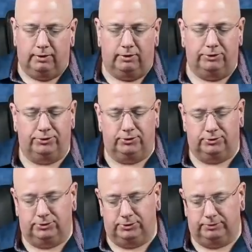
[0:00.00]
Also,
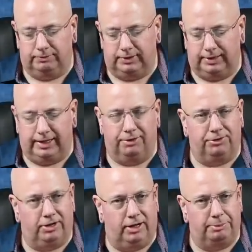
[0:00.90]
too, and I
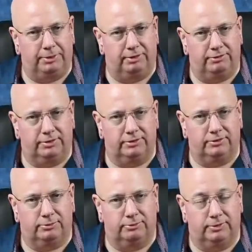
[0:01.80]
have a copy of it,
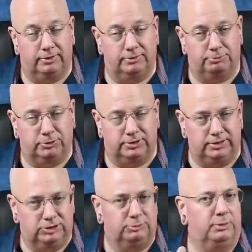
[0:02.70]
it's, it's a
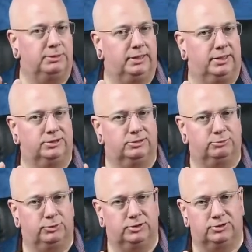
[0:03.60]
prestigious
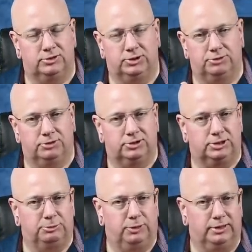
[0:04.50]
publication, Princeton
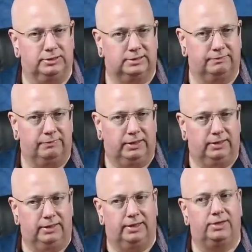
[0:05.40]
University Press,
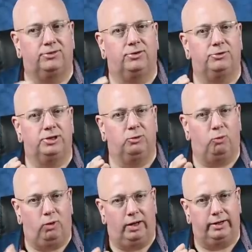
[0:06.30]
and it's only
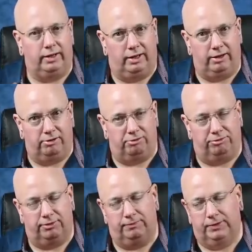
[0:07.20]
one
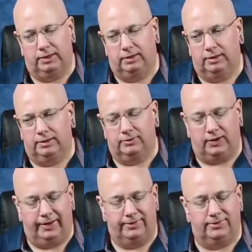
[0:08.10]
of. It's
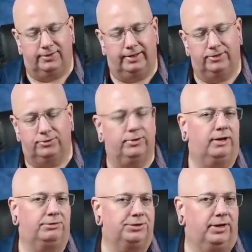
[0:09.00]
Einstein's
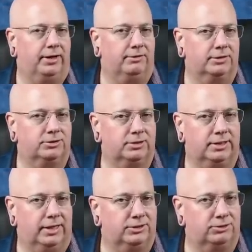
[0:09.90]
Travel Diaries. You
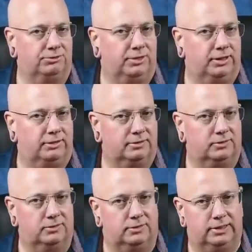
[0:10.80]
can actually find
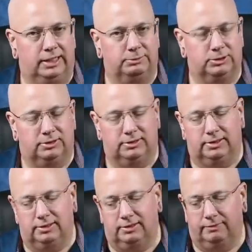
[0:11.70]
it on
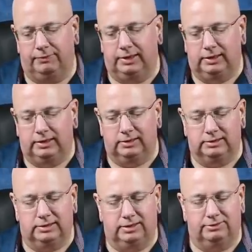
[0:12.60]
Amazon.com.
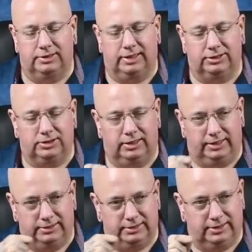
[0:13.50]
The stuff that actually
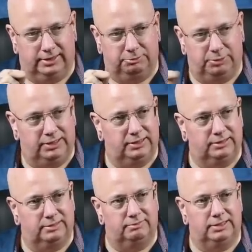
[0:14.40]
Einstein
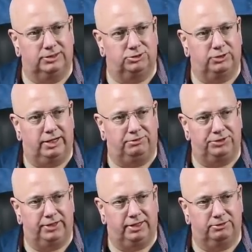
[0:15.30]
penned in his
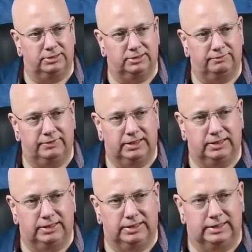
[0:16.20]
travel diaries
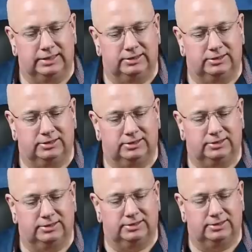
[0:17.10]
is
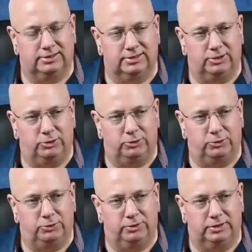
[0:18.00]

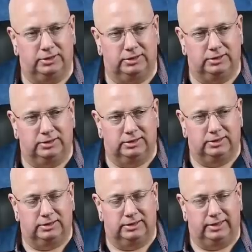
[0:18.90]
so
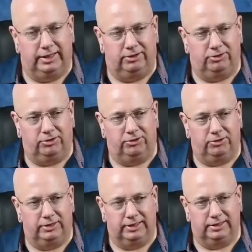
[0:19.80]
nail
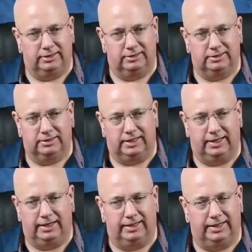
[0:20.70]
curling
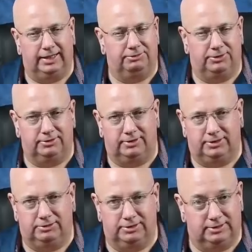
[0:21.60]
I, I, can't even
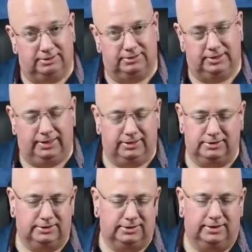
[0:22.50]
tell you the stuff that he
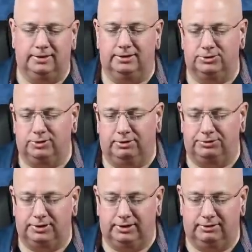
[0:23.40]
actually said in his
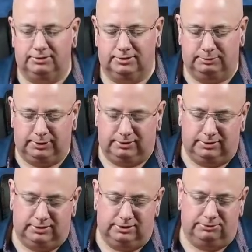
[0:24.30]
travel diaries
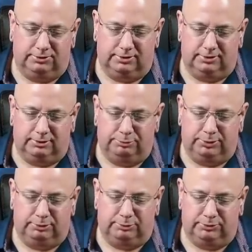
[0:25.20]
about different uh,
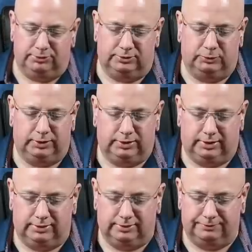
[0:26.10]
peoples and
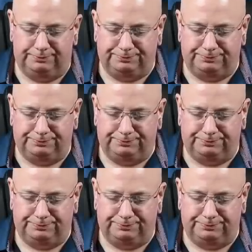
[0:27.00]
whatnot.